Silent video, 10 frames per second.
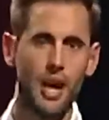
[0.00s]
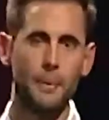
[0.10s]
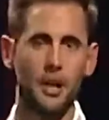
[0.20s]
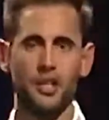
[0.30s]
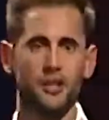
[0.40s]

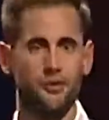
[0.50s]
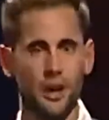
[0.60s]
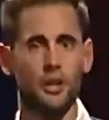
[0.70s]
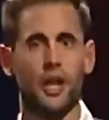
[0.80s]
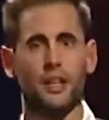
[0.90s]
Um, and I just
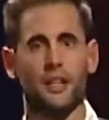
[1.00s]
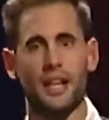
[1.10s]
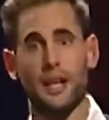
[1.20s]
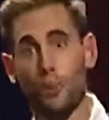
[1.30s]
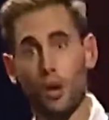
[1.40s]
felt
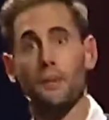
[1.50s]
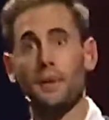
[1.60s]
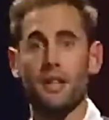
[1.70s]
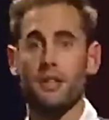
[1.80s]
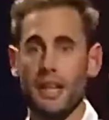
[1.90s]
like He
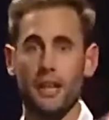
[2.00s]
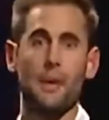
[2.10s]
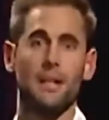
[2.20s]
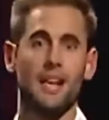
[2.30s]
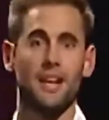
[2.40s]
wanted me to
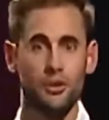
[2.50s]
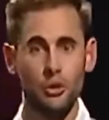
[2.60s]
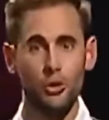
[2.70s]
think about that.